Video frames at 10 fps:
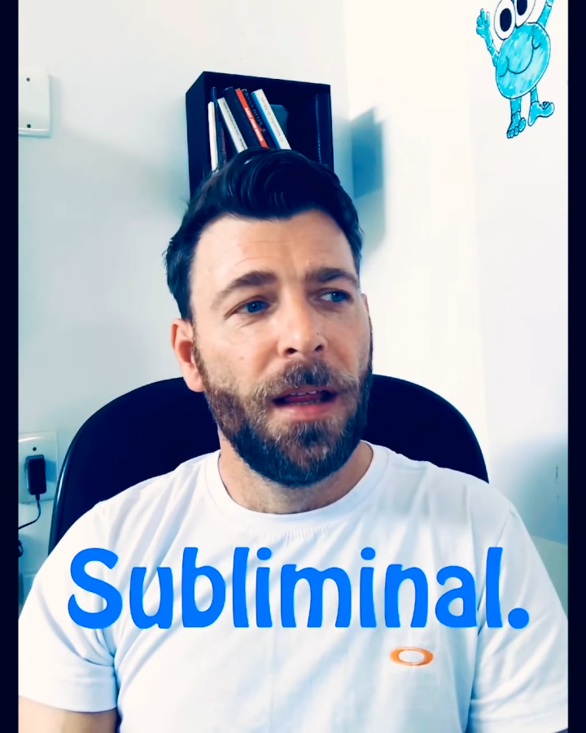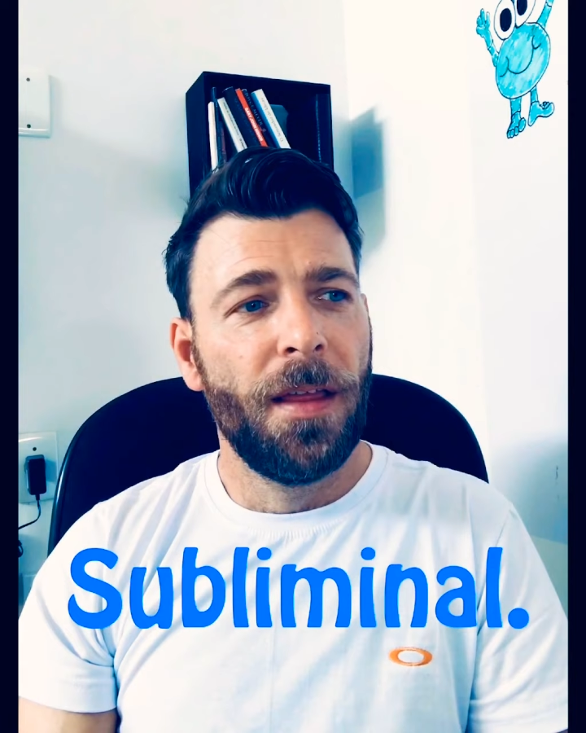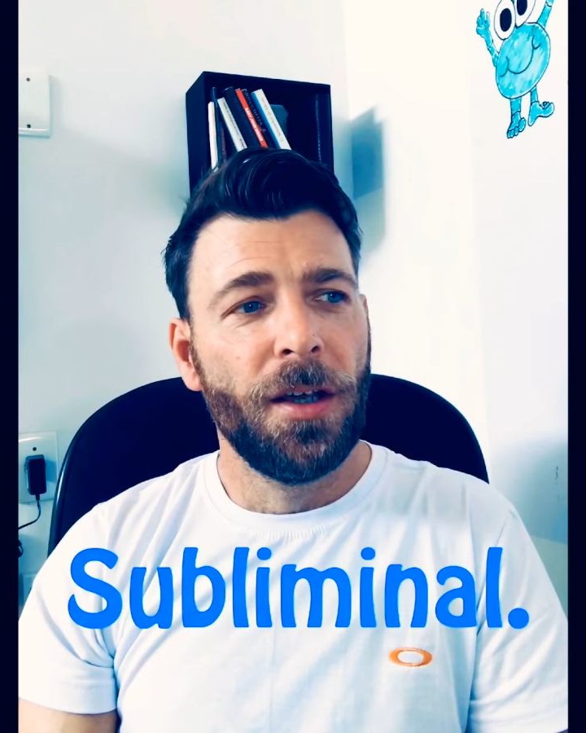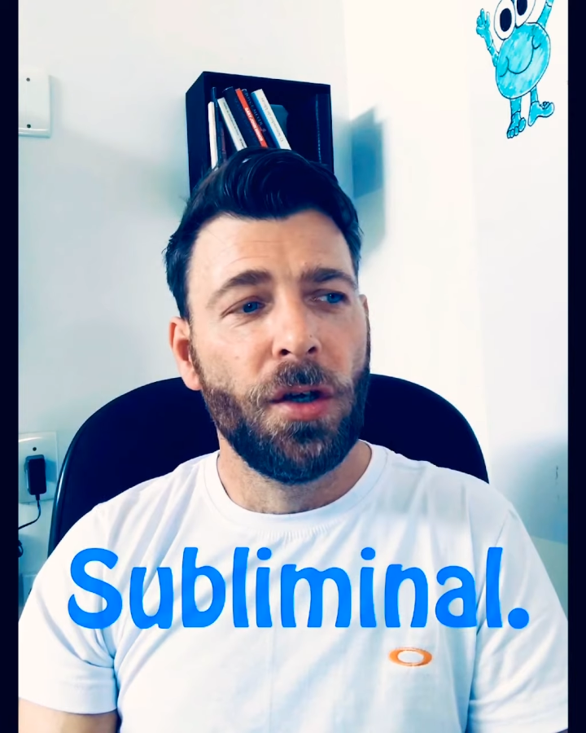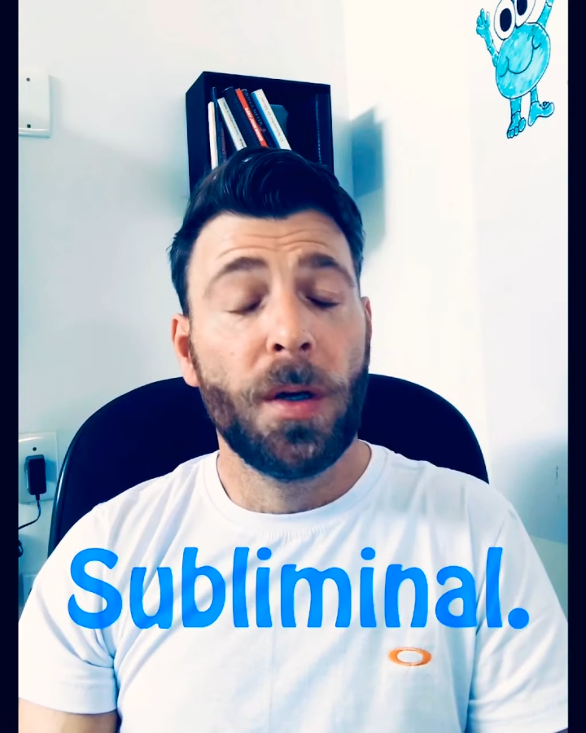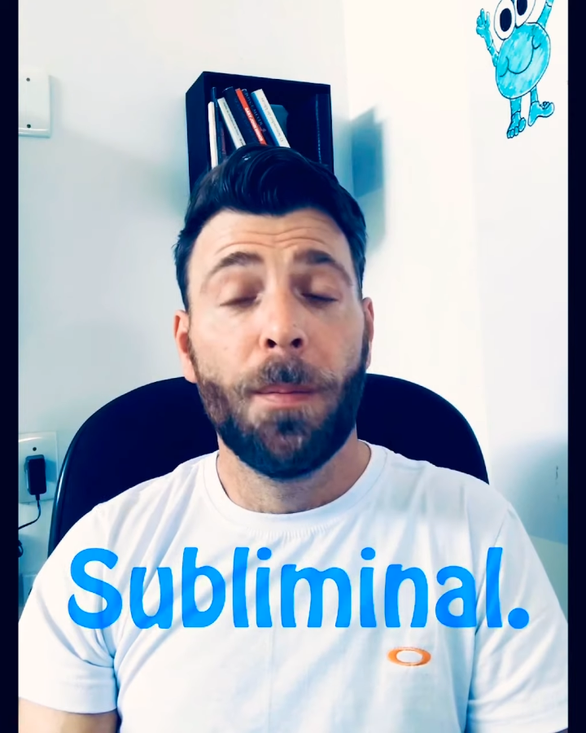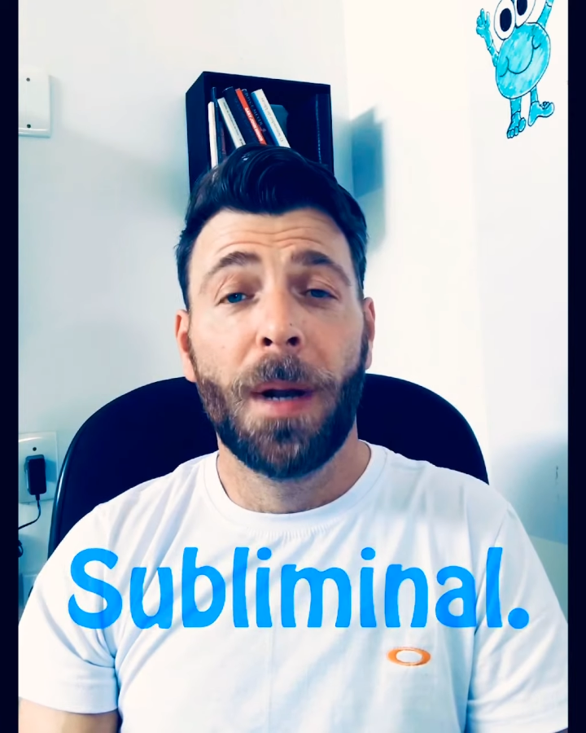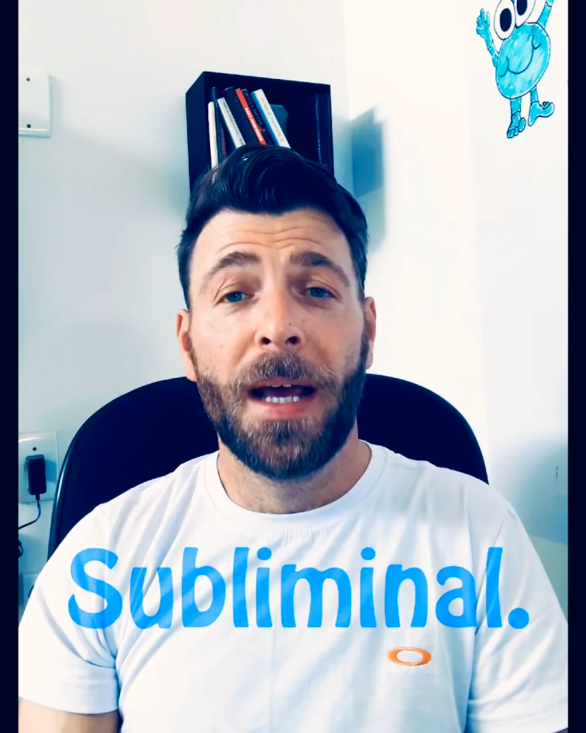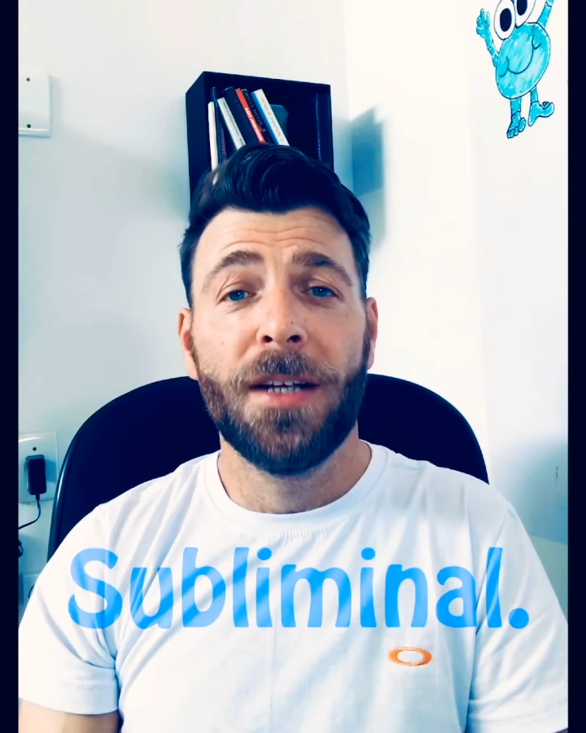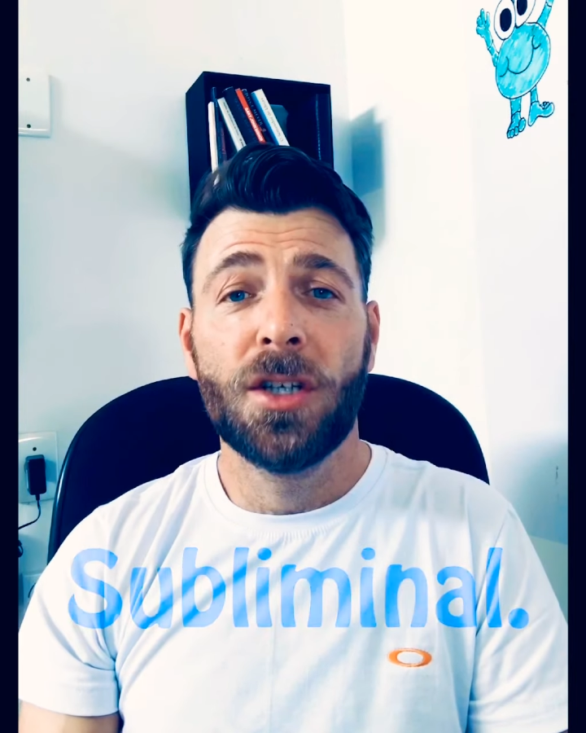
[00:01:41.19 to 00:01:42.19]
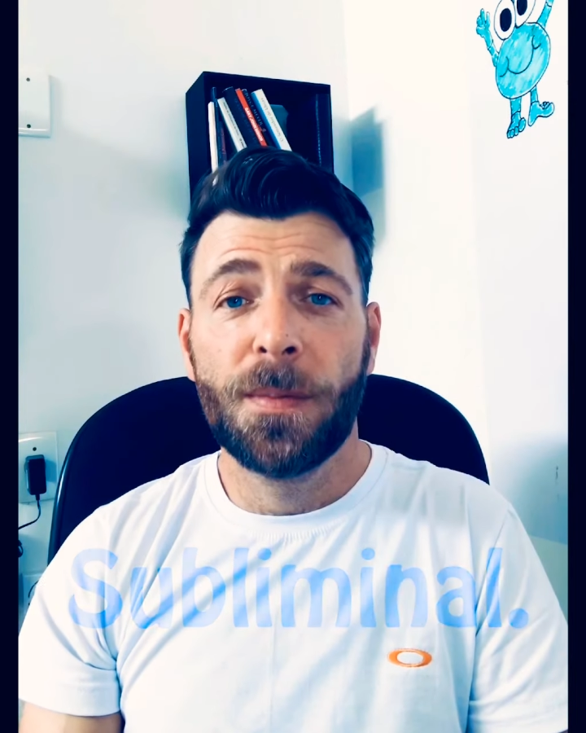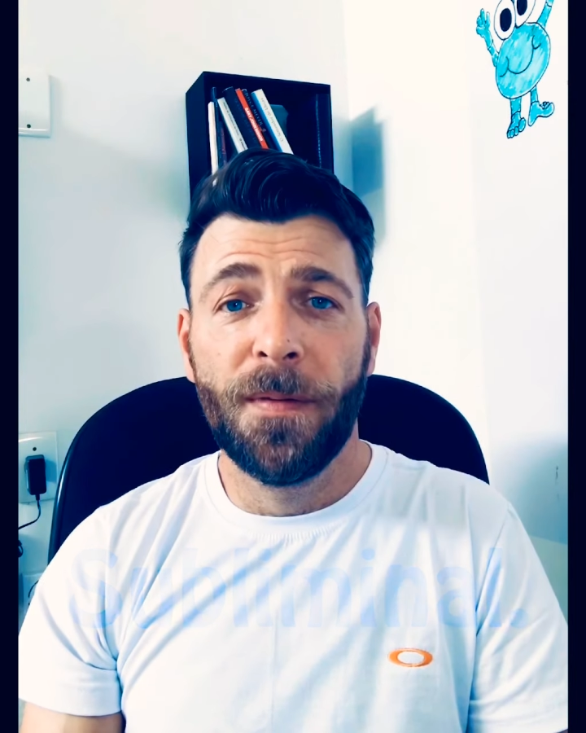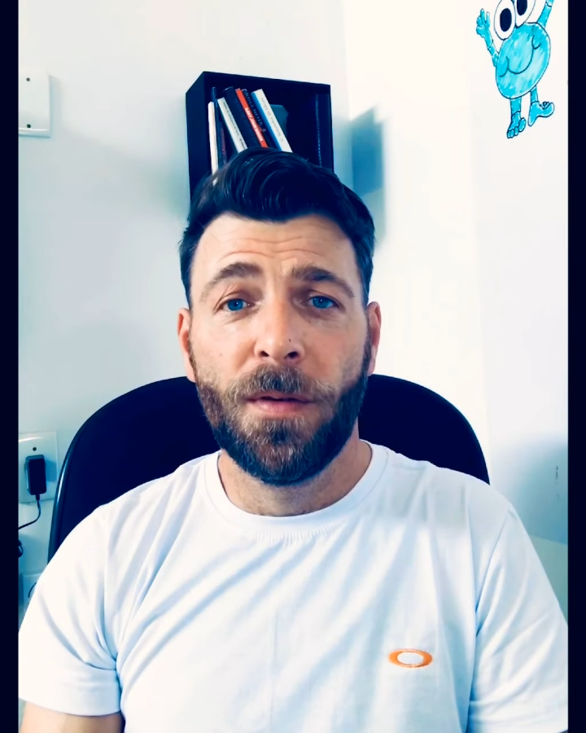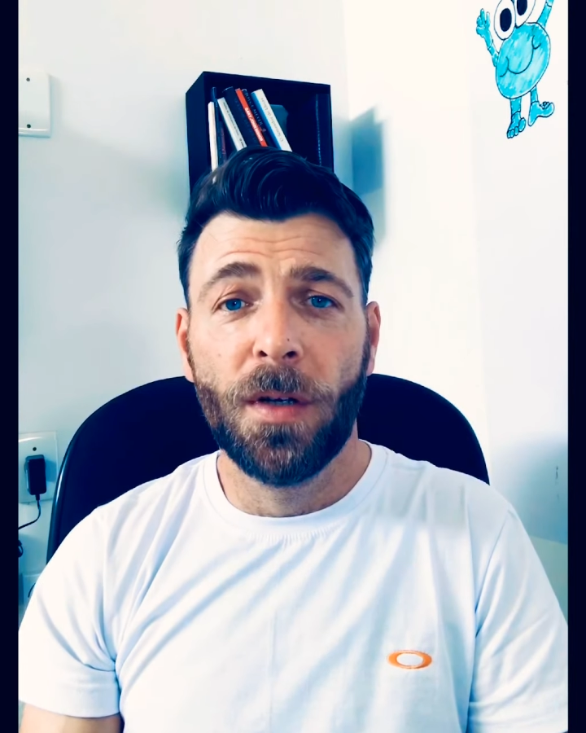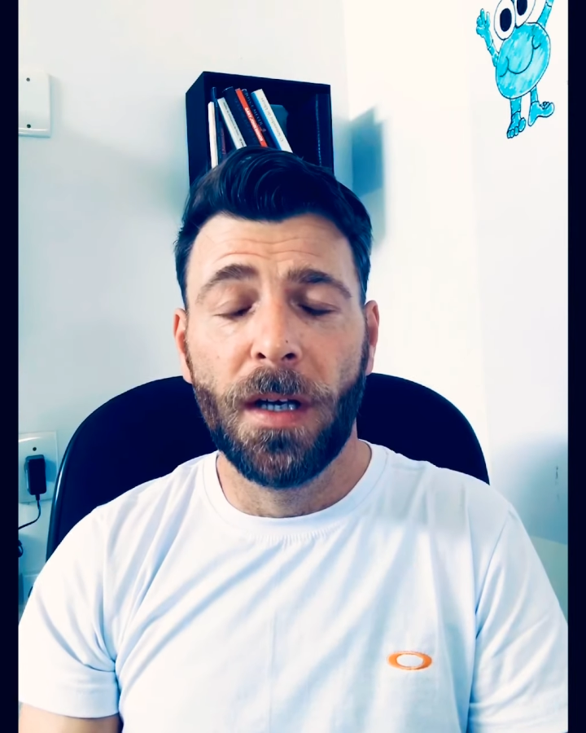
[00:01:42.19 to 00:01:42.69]
that you can play just
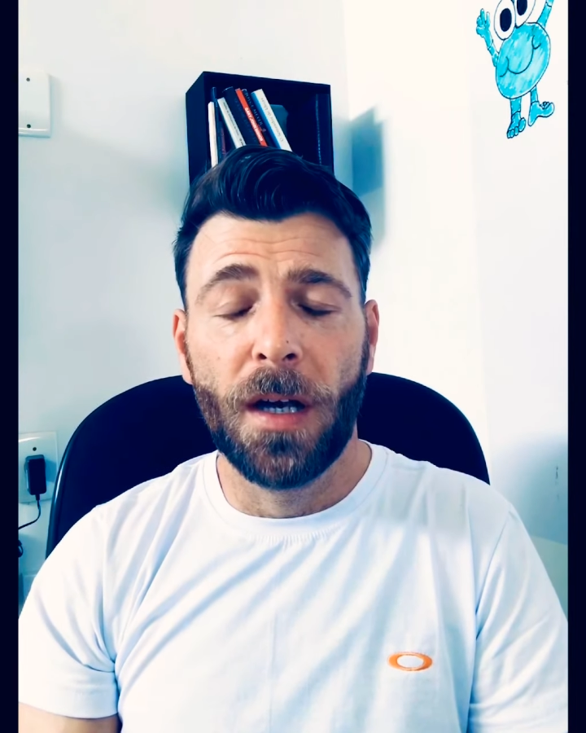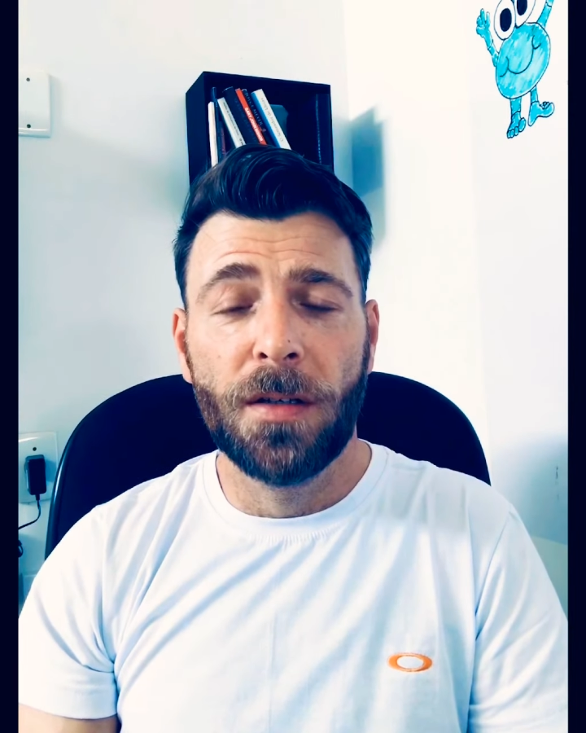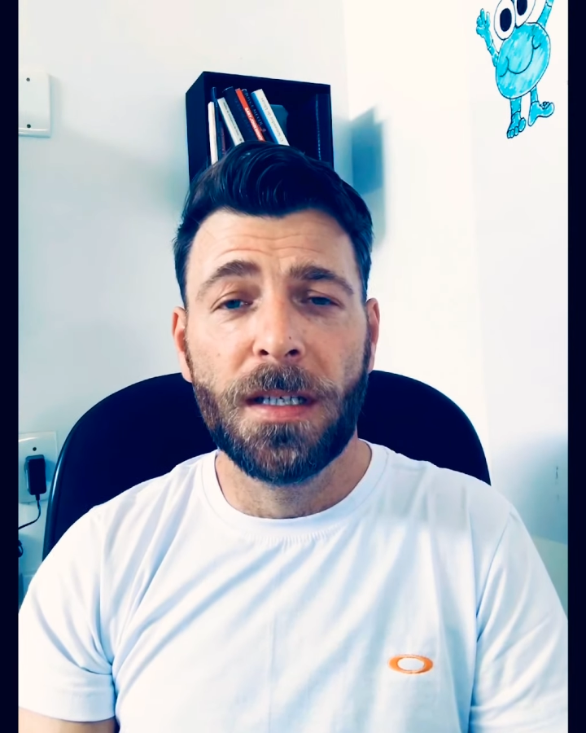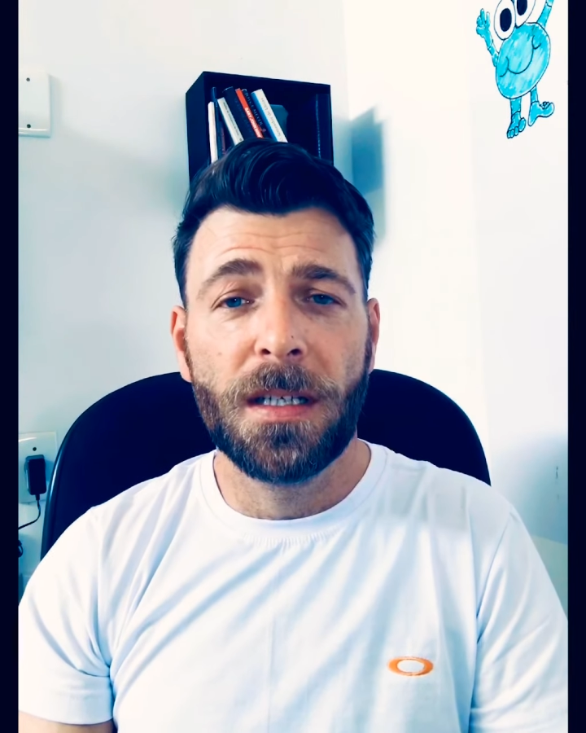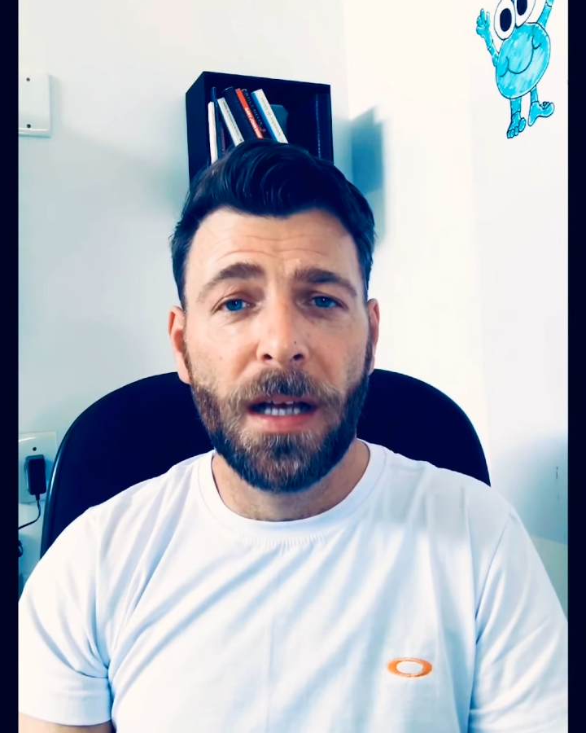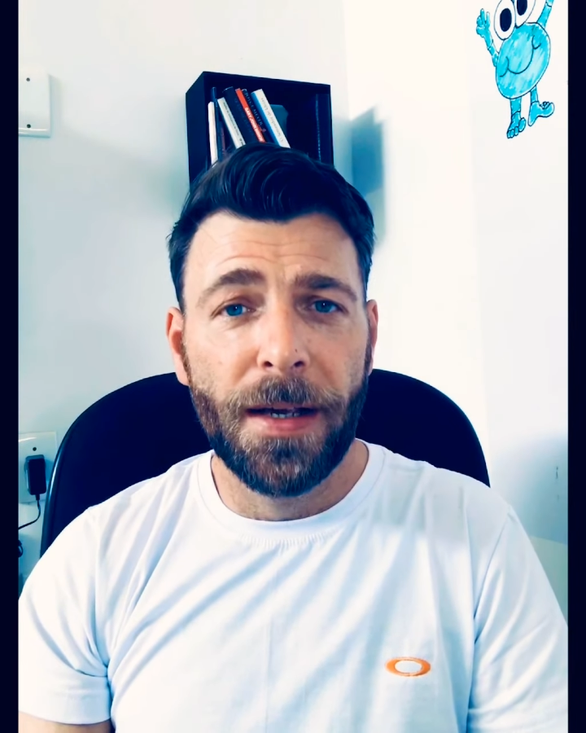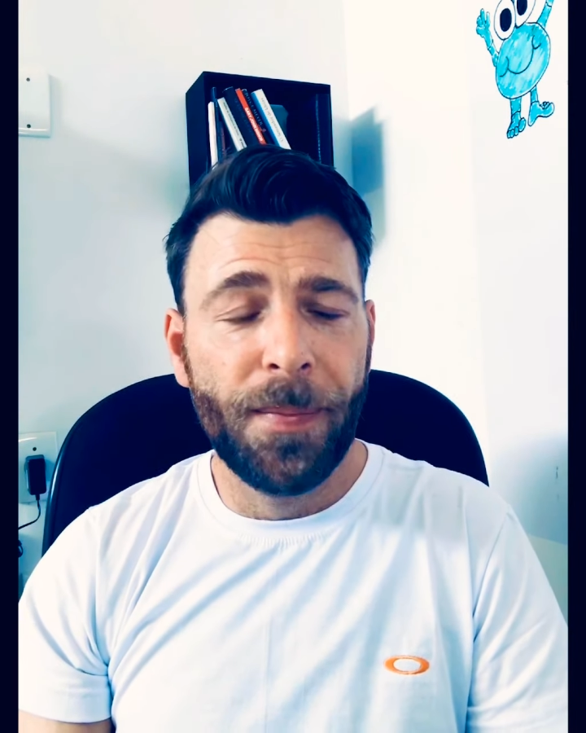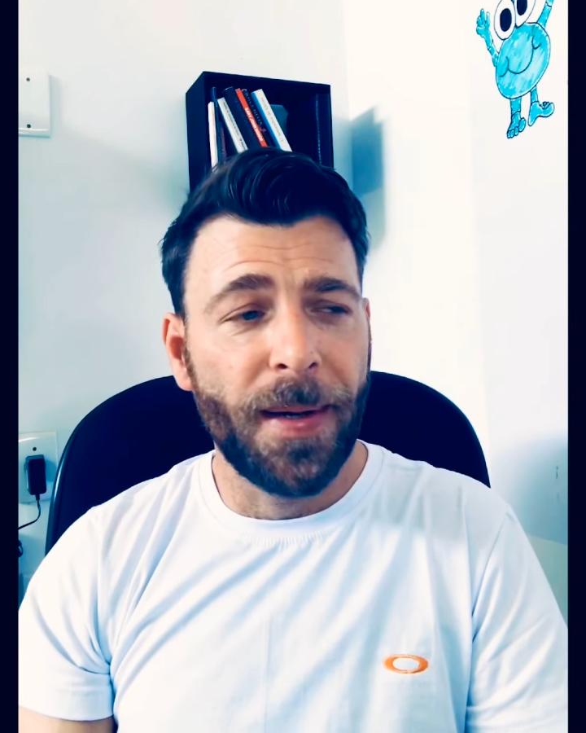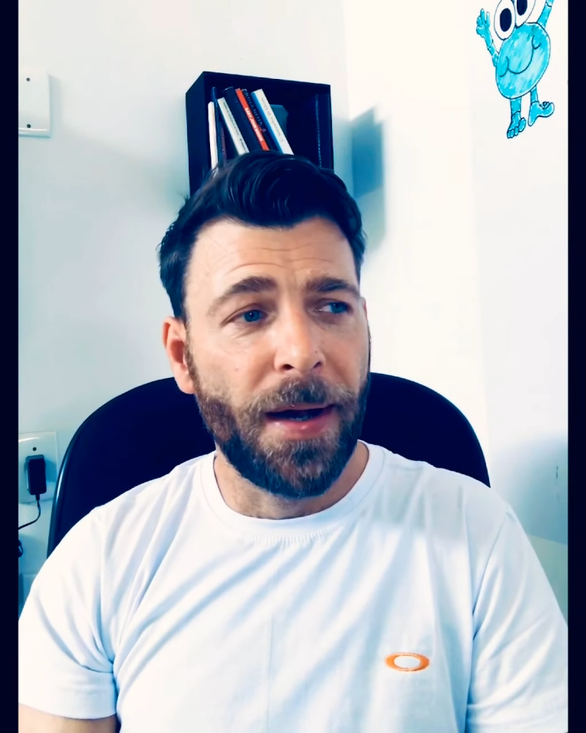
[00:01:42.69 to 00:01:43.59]
before you go to sleep.